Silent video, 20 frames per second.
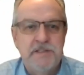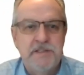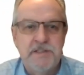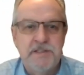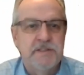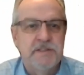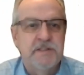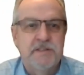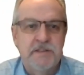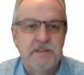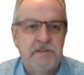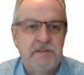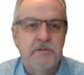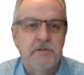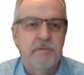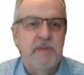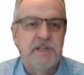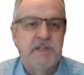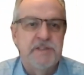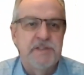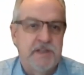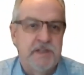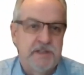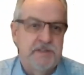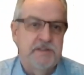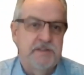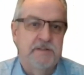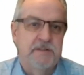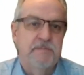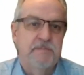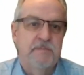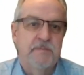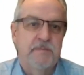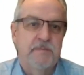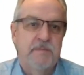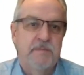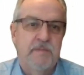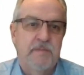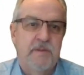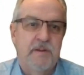just your imagination.
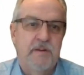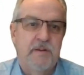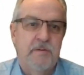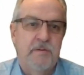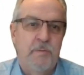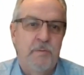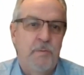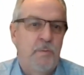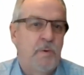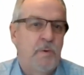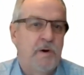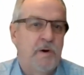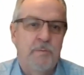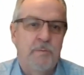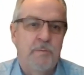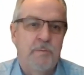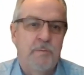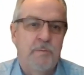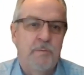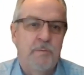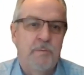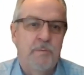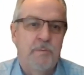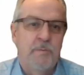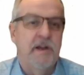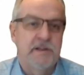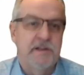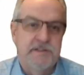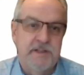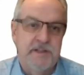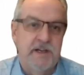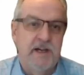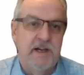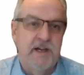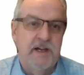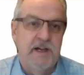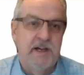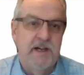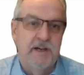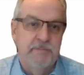What would you like
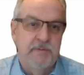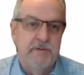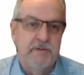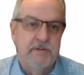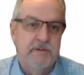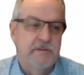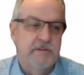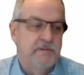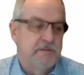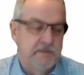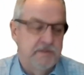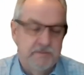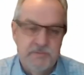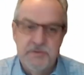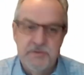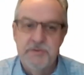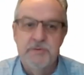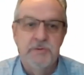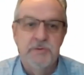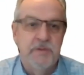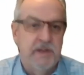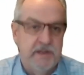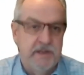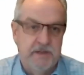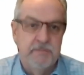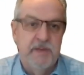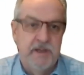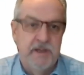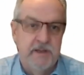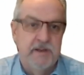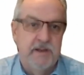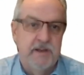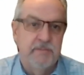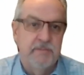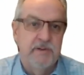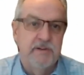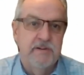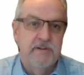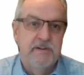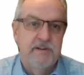to happen? Because I'm sure they can make it
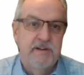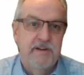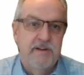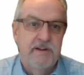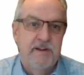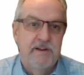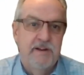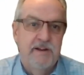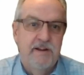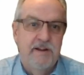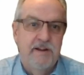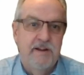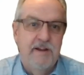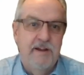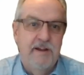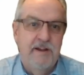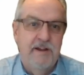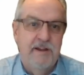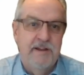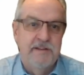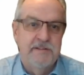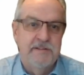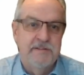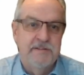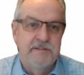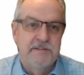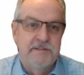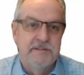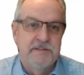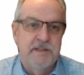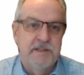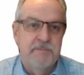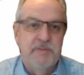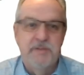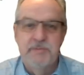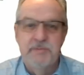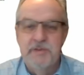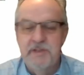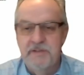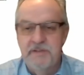happen. And some
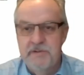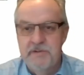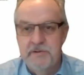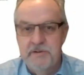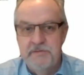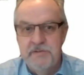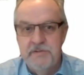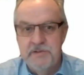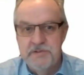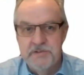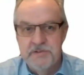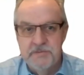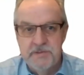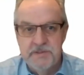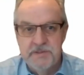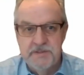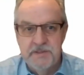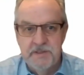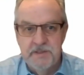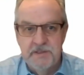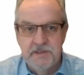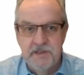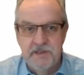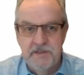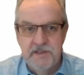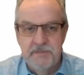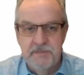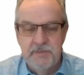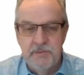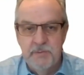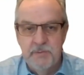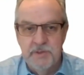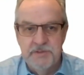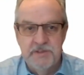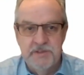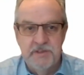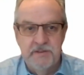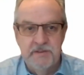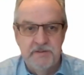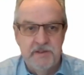people get very futuristic. You know, they've been
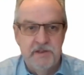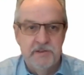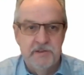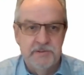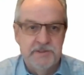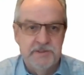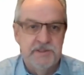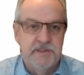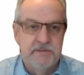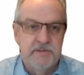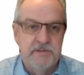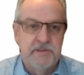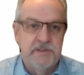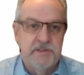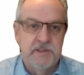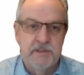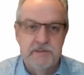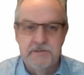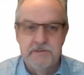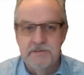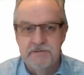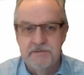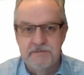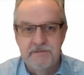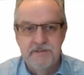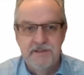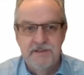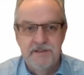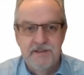watching the old TV shows and